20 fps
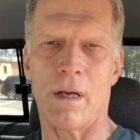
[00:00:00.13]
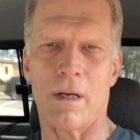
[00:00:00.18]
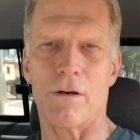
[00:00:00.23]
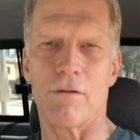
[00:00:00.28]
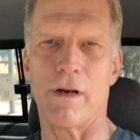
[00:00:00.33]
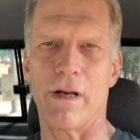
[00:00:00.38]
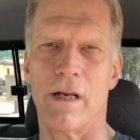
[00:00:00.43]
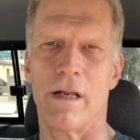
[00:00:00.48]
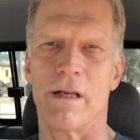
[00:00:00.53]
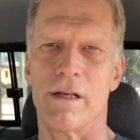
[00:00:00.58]

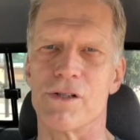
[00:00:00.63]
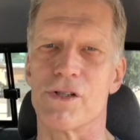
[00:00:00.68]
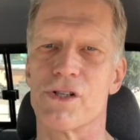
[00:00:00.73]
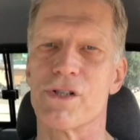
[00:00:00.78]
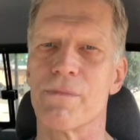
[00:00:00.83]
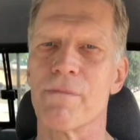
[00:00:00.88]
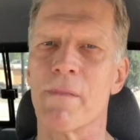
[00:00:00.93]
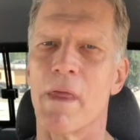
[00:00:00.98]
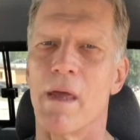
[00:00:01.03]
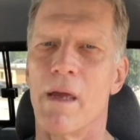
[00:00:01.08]
Greetings.
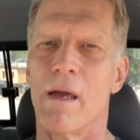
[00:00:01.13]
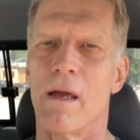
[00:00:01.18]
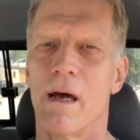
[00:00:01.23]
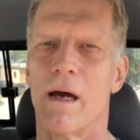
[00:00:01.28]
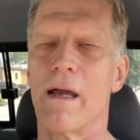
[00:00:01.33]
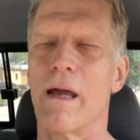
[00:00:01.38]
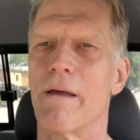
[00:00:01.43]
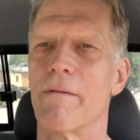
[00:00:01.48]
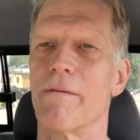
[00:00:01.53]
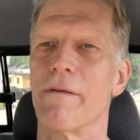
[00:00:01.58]
I
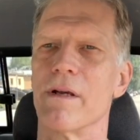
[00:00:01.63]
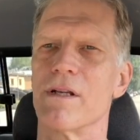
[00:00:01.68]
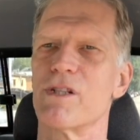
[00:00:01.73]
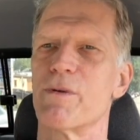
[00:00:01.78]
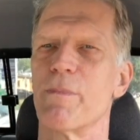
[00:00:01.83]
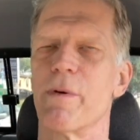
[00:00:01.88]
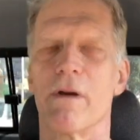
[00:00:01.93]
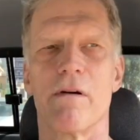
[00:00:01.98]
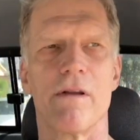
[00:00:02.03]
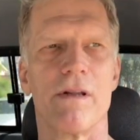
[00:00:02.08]
had the
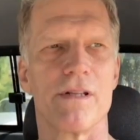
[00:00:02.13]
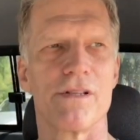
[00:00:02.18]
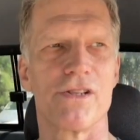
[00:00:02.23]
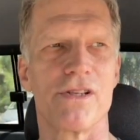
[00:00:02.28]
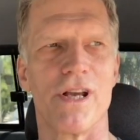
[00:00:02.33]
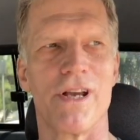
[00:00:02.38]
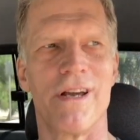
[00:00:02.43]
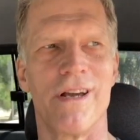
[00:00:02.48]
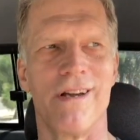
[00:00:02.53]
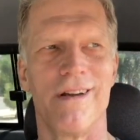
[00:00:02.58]
experience
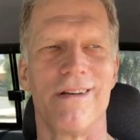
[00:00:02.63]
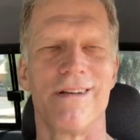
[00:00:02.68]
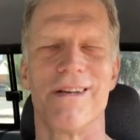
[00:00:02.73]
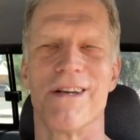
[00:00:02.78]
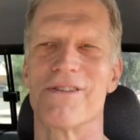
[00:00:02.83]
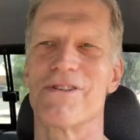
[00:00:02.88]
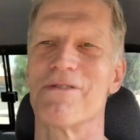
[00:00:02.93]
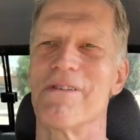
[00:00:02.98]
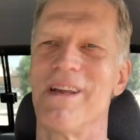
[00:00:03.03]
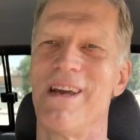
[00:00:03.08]

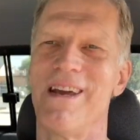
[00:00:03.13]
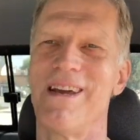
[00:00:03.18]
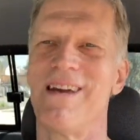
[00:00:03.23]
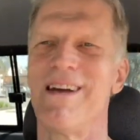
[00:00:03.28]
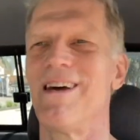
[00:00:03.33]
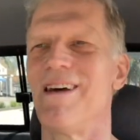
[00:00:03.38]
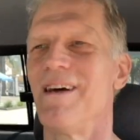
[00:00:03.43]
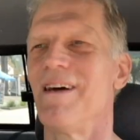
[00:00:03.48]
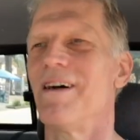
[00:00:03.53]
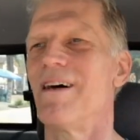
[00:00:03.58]
yesterday
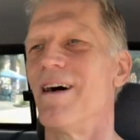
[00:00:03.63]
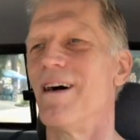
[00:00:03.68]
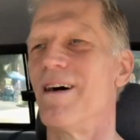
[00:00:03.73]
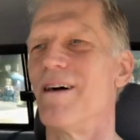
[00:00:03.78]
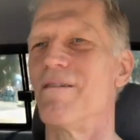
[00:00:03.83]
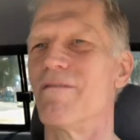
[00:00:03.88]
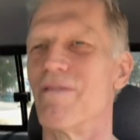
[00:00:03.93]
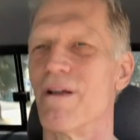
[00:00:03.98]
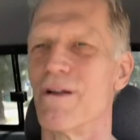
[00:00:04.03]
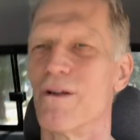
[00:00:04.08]

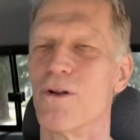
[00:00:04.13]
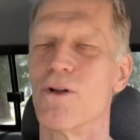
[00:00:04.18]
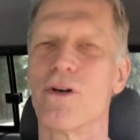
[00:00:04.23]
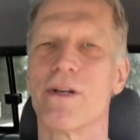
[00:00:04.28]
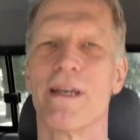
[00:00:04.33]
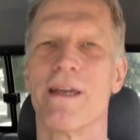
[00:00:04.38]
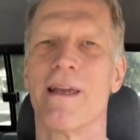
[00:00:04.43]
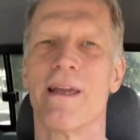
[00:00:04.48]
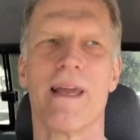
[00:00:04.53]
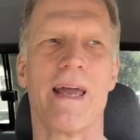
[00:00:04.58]
of
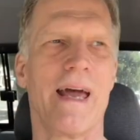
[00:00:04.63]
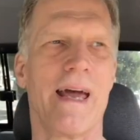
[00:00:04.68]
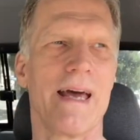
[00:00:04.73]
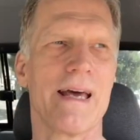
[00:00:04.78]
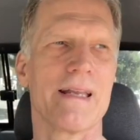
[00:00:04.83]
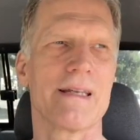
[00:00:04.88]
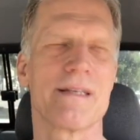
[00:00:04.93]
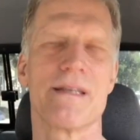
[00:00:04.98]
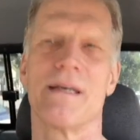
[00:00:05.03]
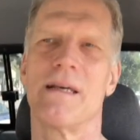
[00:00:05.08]
looking
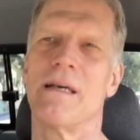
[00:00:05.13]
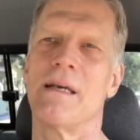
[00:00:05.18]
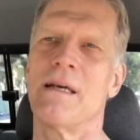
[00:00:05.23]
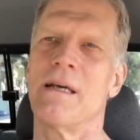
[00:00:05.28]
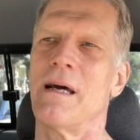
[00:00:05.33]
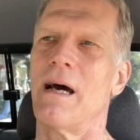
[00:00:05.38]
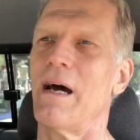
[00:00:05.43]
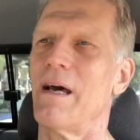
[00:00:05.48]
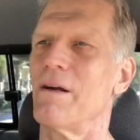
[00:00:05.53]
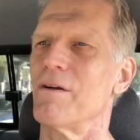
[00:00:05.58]
at,
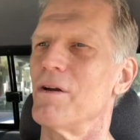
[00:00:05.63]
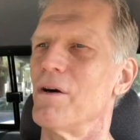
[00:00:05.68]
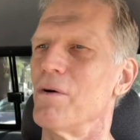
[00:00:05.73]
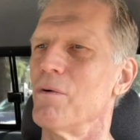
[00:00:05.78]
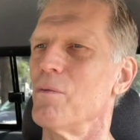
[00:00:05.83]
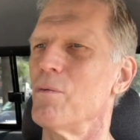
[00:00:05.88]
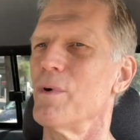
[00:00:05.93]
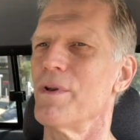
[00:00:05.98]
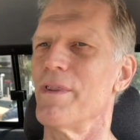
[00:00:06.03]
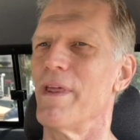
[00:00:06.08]
I don't know,
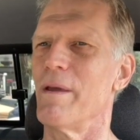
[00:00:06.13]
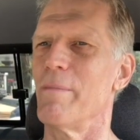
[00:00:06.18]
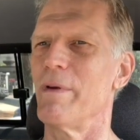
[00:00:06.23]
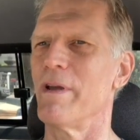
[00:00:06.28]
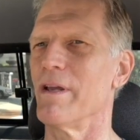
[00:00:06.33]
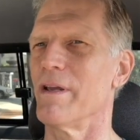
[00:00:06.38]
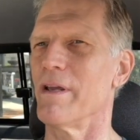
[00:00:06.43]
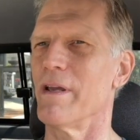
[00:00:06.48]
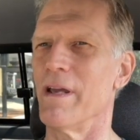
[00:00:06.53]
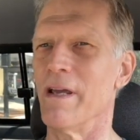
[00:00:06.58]
would they
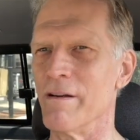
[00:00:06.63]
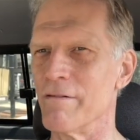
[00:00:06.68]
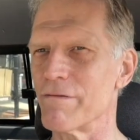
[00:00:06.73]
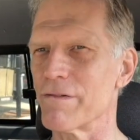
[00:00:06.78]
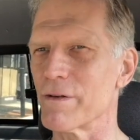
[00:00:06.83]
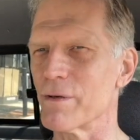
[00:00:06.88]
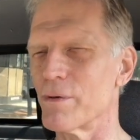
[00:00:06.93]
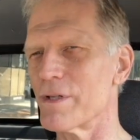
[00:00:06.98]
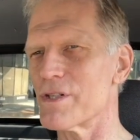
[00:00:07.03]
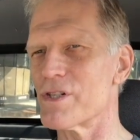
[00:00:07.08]
be
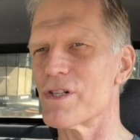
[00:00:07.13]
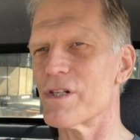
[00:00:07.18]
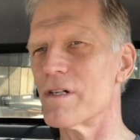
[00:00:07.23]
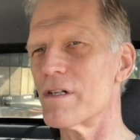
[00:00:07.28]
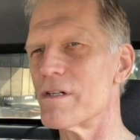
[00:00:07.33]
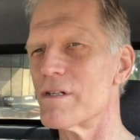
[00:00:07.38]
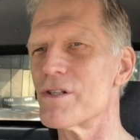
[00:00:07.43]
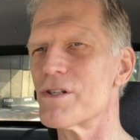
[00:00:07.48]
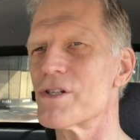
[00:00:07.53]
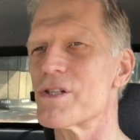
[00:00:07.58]

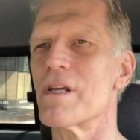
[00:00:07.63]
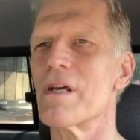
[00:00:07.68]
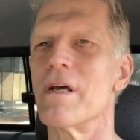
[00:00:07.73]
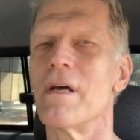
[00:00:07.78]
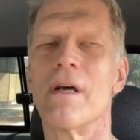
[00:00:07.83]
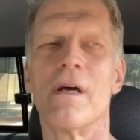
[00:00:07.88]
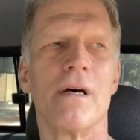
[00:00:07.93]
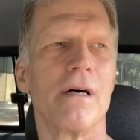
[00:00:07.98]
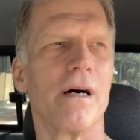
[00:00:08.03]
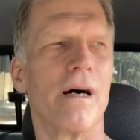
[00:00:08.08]
influencers
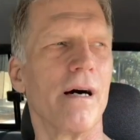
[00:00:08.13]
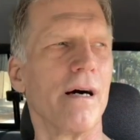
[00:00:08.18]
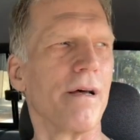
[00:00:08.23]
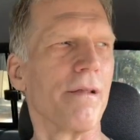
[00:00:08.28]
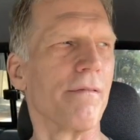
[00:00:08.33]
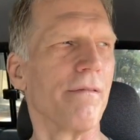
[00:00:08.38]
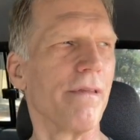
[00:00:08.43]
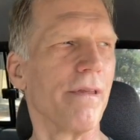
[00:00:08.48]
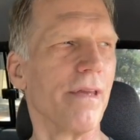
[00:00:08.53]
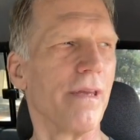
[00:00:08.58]

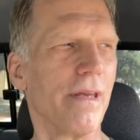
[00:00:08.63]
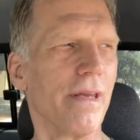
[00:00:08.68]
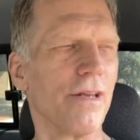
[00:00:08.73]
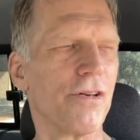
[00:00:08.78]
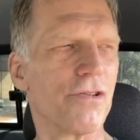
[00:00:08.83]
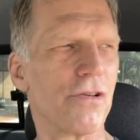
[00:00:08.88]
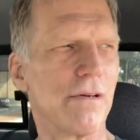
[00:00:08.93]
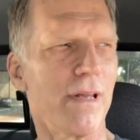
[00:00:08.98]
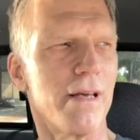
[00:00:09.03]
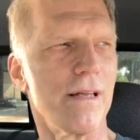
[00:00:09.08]
on the
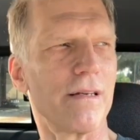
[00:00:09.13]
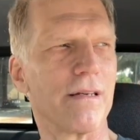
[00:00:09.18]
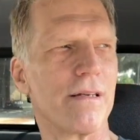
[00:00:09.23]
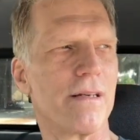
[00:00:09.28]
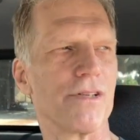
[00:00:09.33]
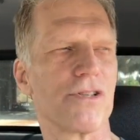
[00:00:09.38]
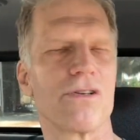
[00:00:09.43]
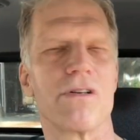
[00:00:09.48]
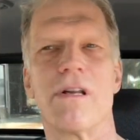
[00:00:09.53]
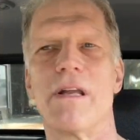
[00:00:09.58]
internet
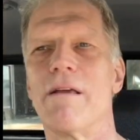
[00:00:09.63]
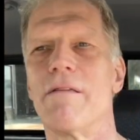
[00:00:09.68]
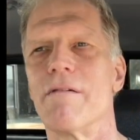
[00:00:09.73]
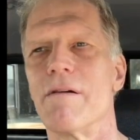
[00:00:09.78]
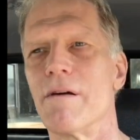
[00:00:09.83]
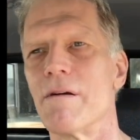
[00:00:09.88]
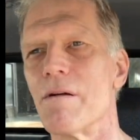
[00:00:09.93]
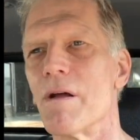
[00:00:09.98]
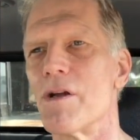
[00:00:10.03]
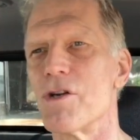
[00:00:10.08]
yesterday,
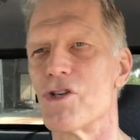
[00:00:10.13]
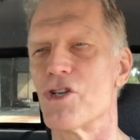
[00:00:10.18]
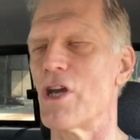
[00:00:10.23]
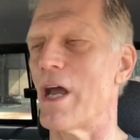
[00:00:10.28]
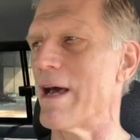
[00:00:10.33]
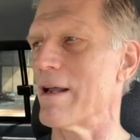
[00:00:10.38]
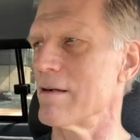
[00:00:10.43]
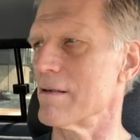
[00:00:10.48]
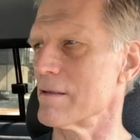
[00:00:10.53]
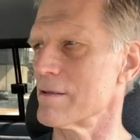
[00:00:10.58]
their
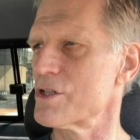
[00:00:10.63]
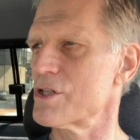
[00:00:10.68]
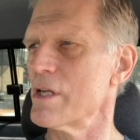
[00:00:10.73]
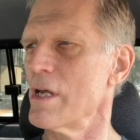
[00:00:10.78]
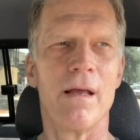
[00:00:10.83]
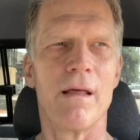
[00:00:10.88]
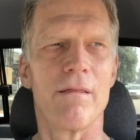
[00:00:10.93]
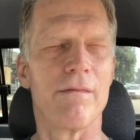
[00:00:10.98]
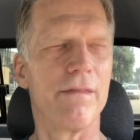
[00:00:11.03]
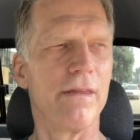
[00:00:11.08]
channels.
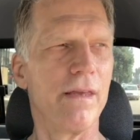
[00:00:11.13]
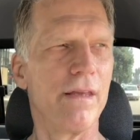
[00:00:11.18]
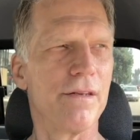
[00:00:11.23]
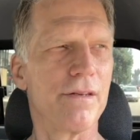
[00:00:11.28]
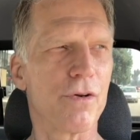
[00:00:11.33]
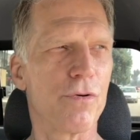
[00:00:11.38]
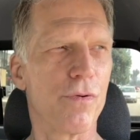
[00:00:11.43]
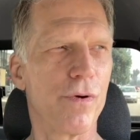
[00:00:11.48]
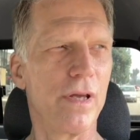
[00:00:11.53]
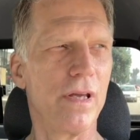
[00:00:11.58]
The
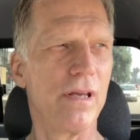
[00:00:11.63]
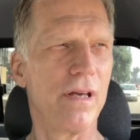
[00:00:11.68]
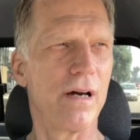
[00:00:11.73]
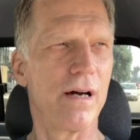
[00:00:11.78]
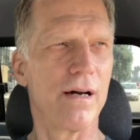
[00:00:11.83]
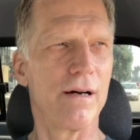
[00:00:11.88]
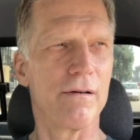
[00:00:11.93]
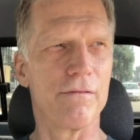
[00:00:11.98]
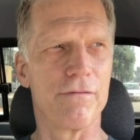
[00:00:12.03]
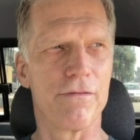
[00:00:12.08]
degree
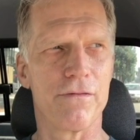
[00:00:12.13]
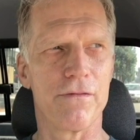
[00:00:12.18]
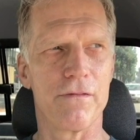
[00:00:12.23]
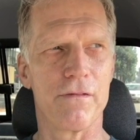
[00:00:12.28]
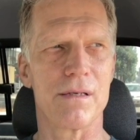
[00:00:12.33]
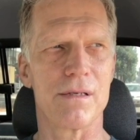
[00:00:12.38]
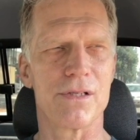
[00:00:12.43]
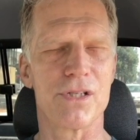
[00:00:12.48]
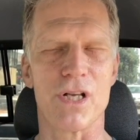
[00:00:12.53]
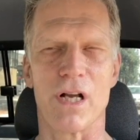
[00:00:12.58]
of
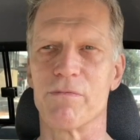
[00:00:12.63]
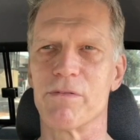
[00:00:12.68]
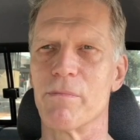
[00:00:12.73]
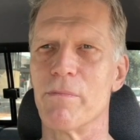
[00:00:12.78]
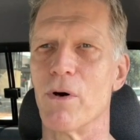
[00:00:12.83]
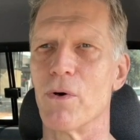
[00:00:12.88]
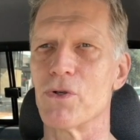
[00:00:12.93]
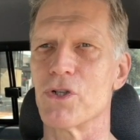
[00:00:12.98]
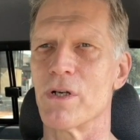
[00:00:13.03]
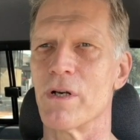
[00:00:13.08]

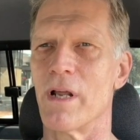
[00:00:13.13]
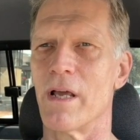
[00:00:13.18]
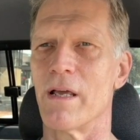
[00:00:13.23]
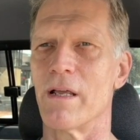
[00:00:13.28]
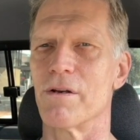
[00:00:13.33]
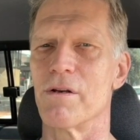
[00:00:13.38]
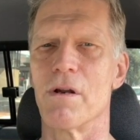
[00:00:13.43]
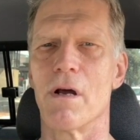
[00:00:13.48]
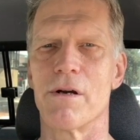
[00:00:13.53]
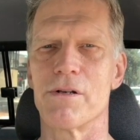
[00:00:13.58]
self-promotion
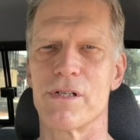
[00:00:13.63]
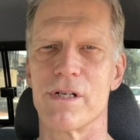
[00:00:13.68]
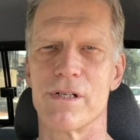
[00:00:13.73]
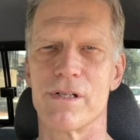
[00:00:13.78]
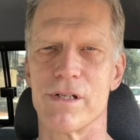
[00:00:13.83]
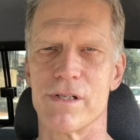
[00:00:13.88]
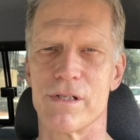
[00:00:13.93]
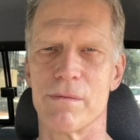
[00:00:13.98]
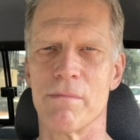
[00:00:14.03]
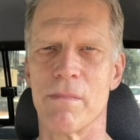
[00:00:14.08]
and
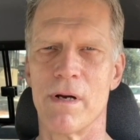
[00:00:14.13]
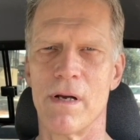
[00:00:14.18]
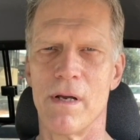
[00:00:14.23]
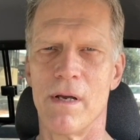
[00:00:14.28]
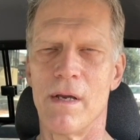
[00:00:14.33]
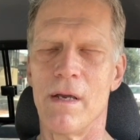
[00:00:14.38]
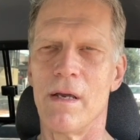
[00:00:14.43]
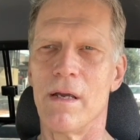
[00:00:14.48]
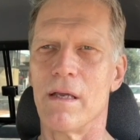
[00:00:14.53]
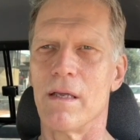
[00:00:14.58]
narcissism
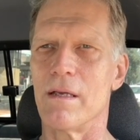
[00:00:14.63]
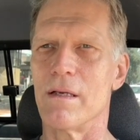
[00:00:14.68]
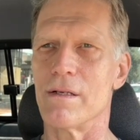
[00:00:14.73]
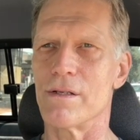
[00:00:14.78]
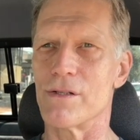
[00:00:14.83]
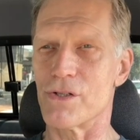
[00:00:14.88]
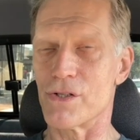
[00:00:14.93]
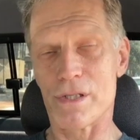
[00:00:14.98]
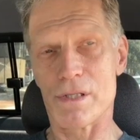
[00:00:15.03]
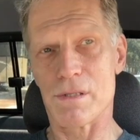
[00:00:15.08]

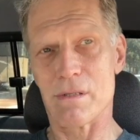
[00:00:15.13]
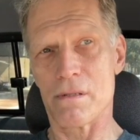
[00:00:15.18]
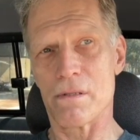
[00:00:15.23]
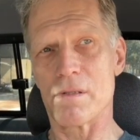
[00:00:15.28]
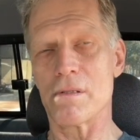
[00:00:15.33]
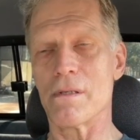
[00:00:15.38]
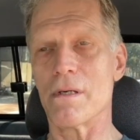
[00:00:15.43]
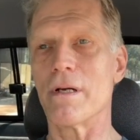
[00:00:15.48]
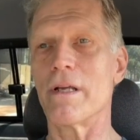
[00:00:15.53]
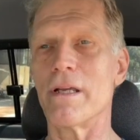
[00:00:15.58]
is
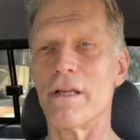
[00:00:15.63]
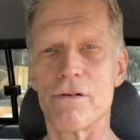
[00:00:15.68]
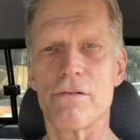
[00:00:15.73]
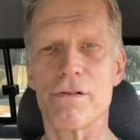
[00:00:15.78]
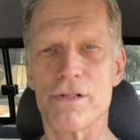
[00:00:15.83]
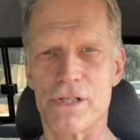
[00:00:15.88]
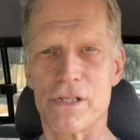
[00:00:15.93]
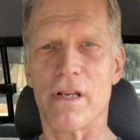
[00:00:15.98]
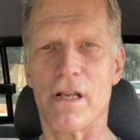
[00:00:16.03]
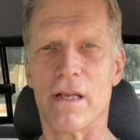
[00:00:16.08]

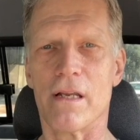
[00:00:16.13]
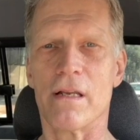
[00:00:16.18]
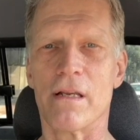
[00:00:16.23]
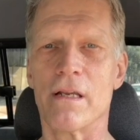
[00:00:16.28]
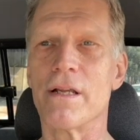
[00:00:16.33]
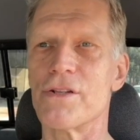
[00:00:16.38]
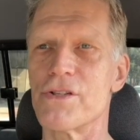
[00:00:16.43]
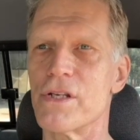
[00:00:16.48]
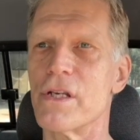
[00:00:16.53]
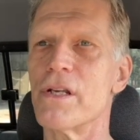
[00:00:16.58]
interesting.
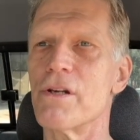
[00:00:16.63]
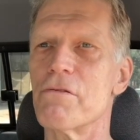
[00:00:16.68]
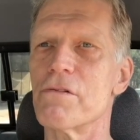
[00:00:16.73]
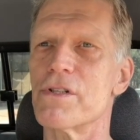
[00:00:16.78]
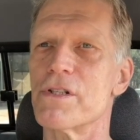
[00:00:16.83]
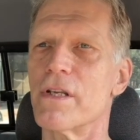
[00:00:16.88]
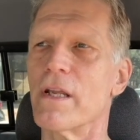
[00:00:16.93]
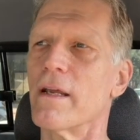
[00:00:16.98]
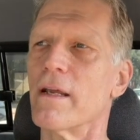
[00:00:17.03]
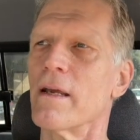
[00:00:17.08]
It's
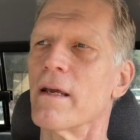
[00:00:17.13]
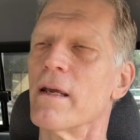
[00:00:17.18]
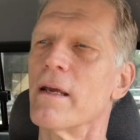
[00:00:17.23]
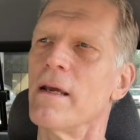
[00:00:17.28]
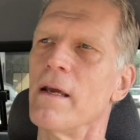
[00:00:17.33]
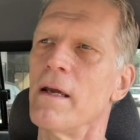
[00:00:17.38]
interesting.